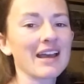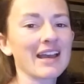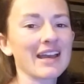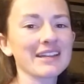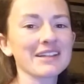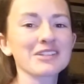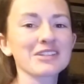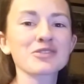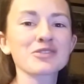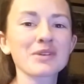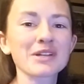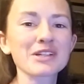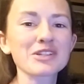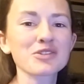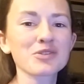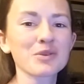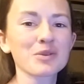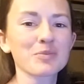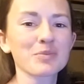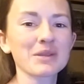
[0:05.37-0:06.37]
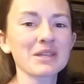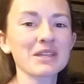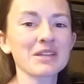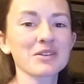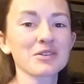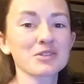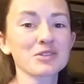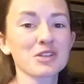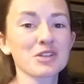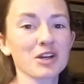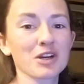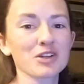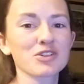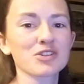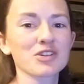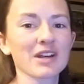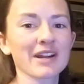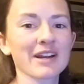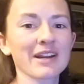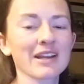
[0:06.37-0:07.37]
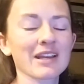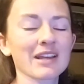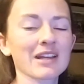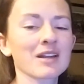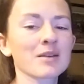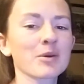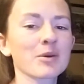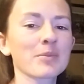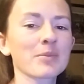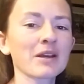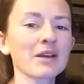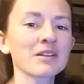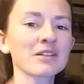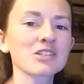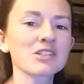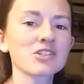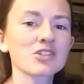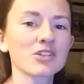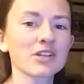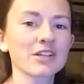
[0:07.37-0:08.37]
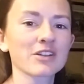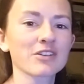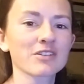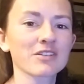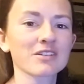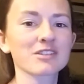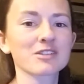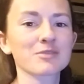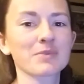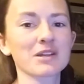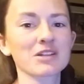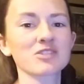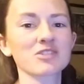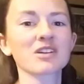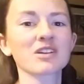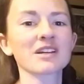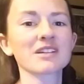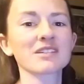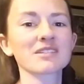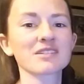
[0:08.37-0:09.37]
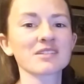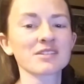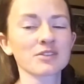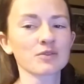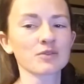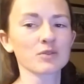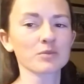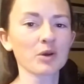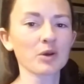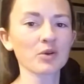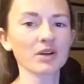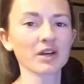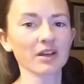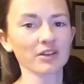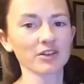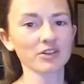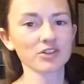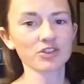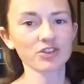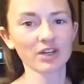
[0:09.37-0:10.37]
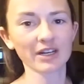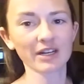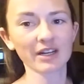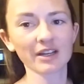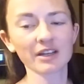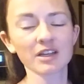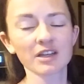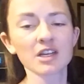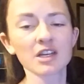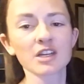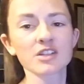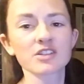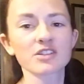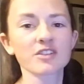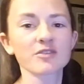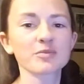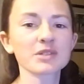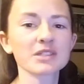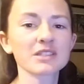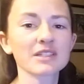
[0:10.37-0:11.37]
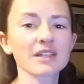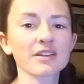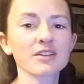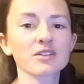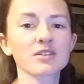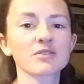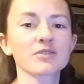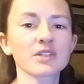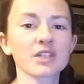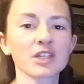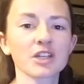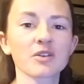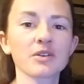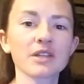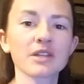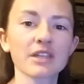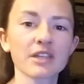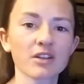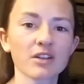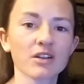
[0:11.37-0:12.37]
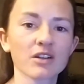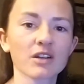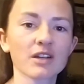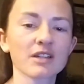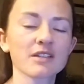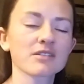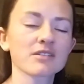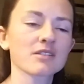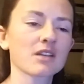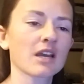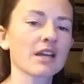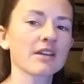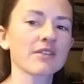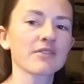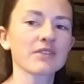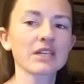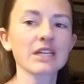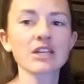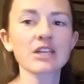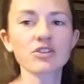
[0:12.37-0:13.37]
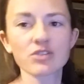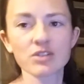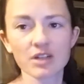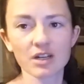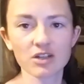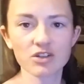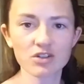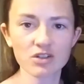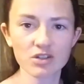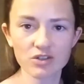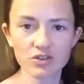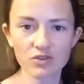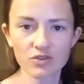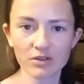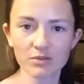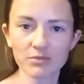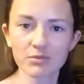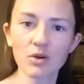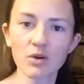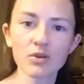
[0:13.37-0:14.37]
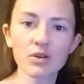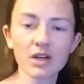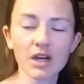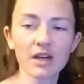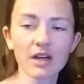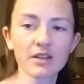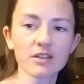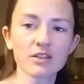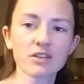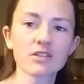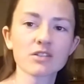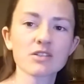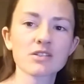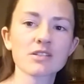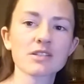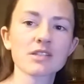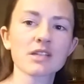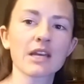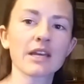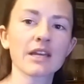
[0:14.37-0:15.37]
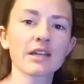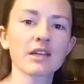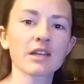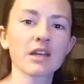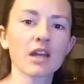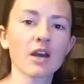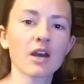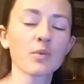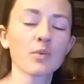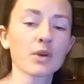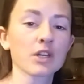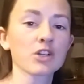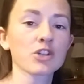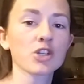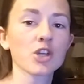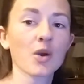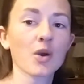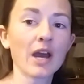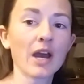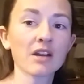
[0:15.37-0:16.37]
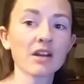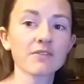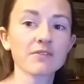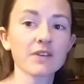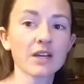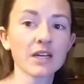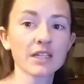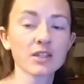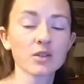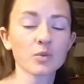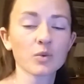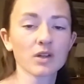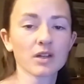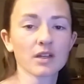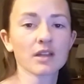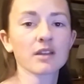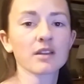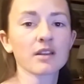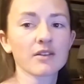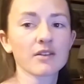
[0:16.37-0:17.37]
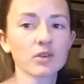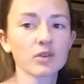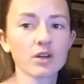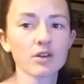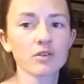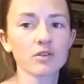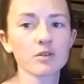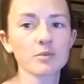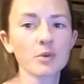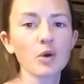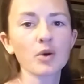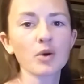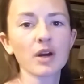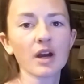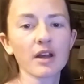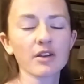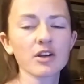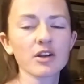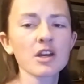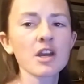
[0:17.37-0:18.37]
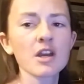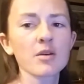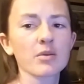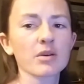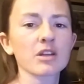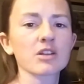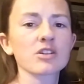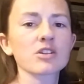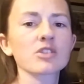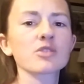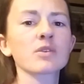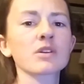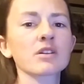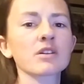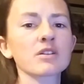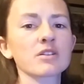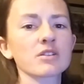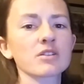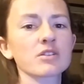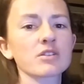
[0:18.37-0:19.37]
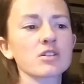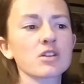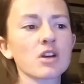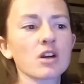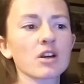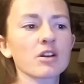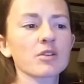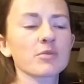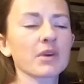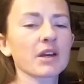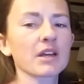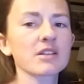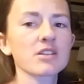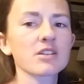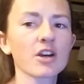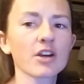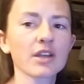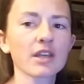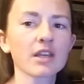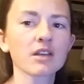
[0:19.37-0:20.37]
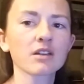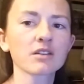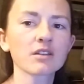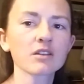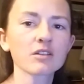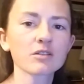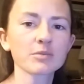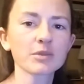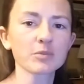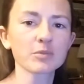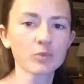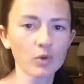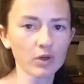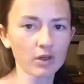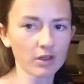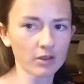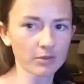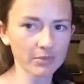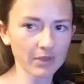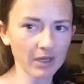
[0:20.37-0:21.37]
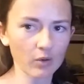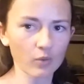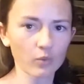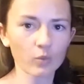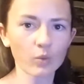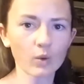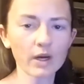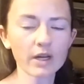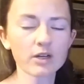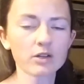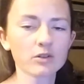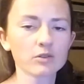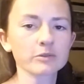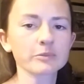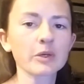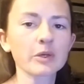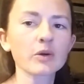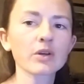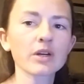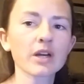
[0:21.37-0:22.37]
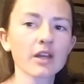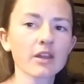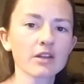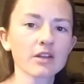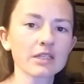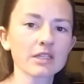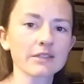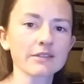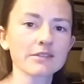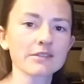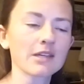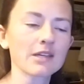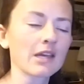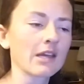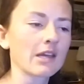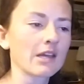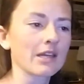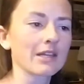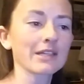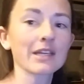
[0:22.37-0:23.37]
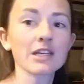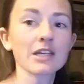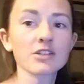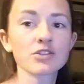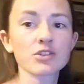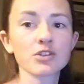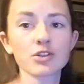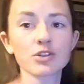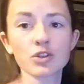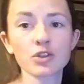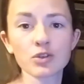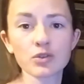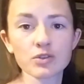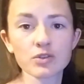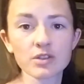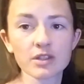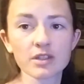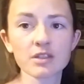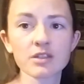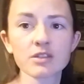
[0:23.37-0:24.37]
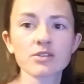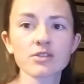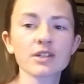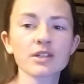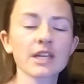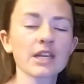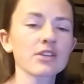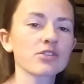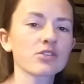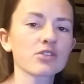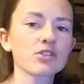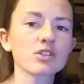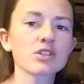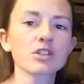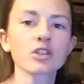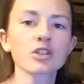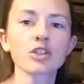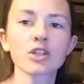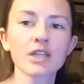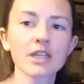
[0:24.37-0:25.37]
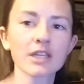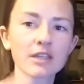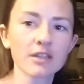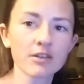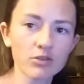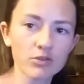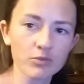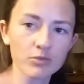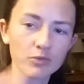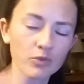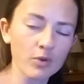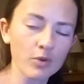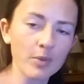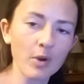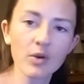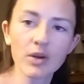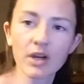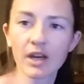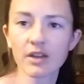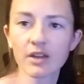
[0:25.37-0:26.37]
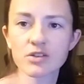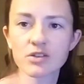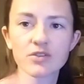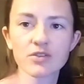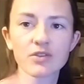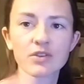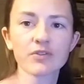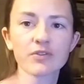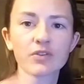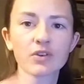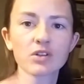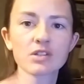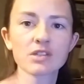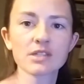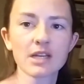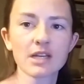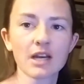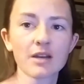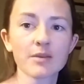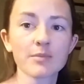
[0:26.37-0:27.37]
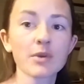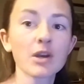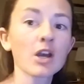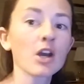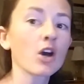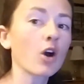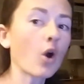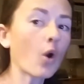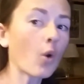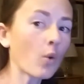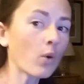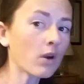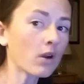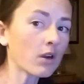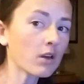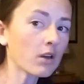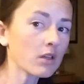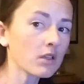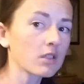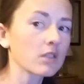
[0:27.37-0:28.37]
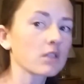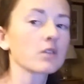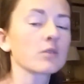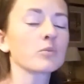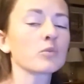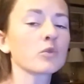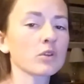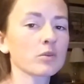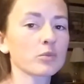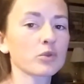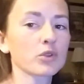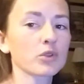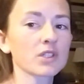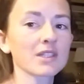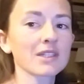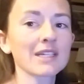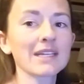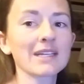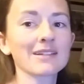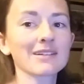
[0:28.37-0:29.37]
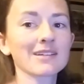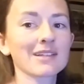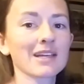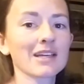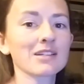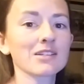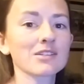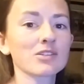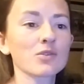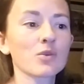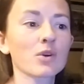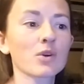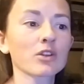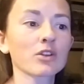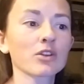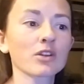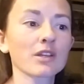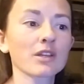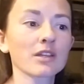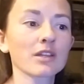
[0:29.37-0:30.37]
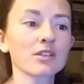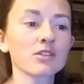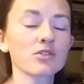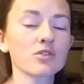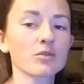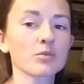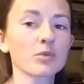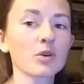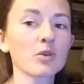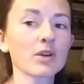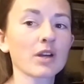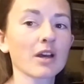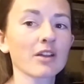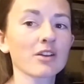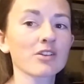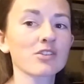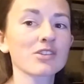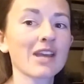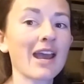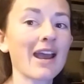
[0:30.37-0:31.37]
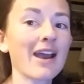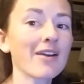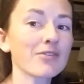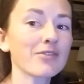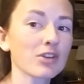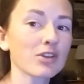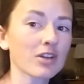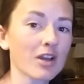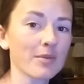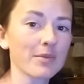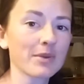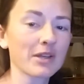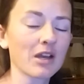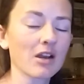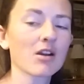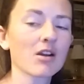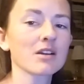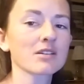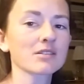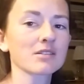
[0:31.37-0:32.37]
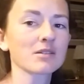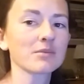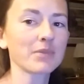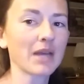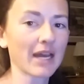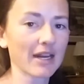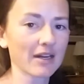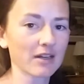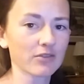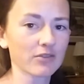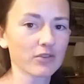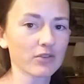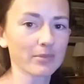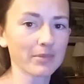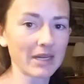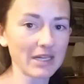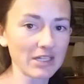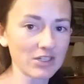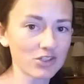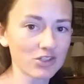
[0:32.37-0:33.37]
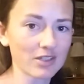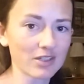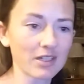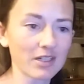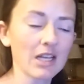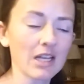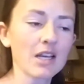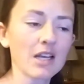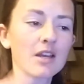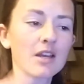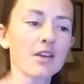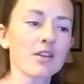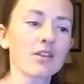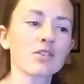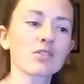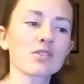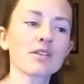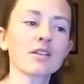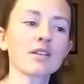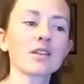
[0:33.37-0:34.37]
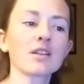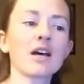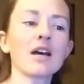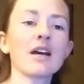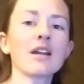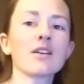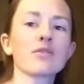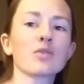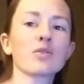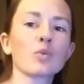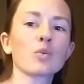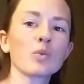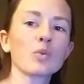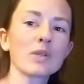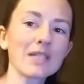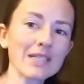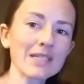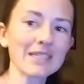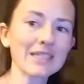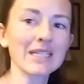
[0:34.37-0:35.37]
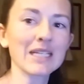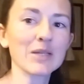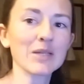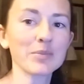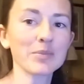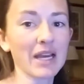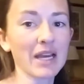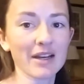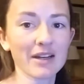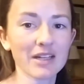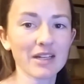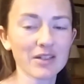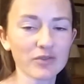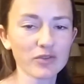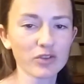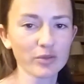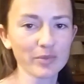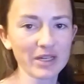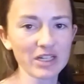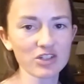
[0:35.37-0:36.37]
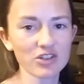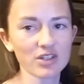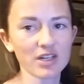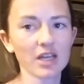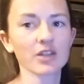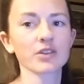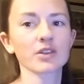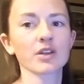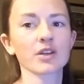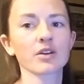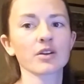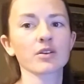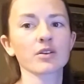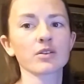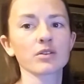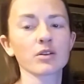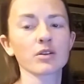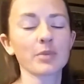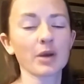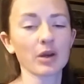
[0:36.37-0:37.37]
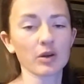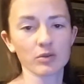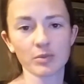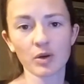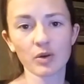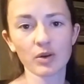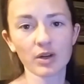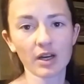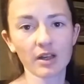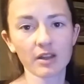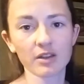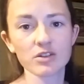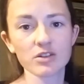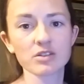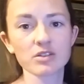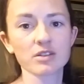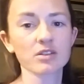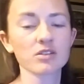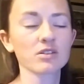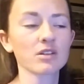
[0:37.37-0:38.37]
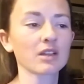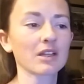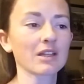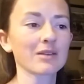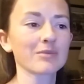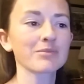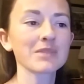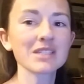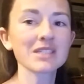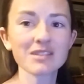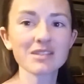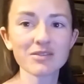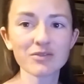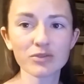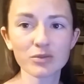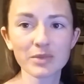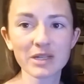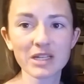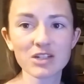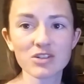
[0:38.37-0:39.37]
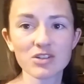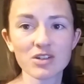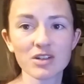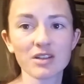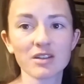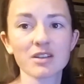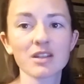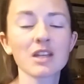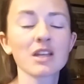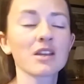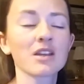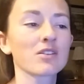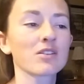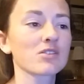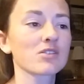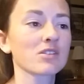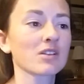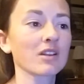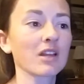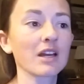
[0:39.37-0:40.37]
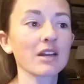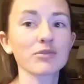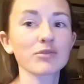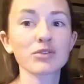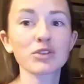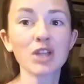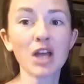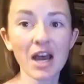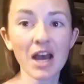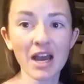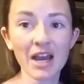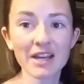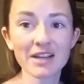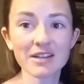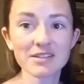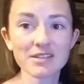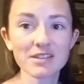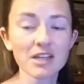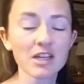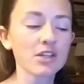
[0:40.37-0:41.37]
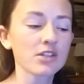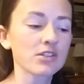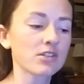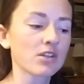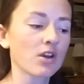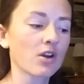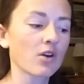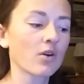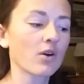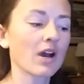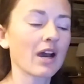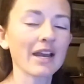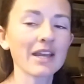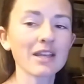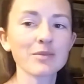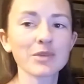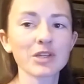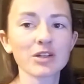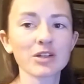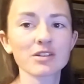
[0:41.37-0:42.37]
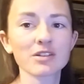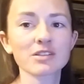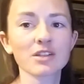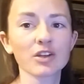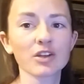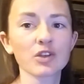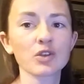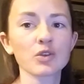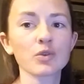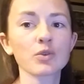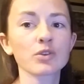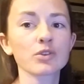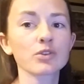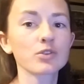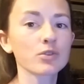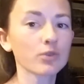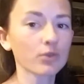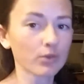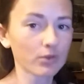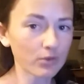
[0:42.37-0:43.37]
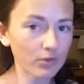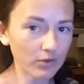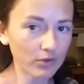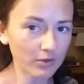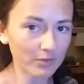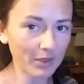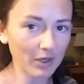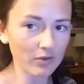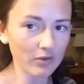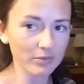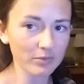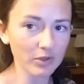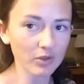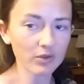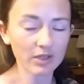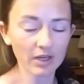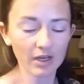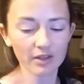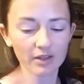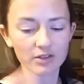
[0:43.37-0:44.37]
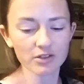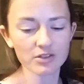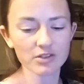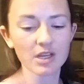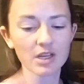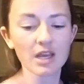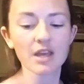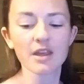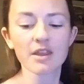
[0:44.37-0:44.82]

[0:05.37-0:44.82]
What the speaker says: Hey, it's Rachel with Be Healed Dog Training, and I'm a balanced trainer that specializes in remote collar training. So I've put together a video here as kind of an introduction to remote collars, and we're going to show how to find the working level on a remote collar. But I just wanted to start by talking a little bit more about what a remote collar is, in case you're new to this, or in case you're just looking into remote collars for the first time, or more importantly, in case you are looking into remote collars after coming across some bad information. There's a lot of really bad information out there about remote collars. There's a lot of misinformation, there's a lot of lies. So I am here to tell you the truth about remote collars.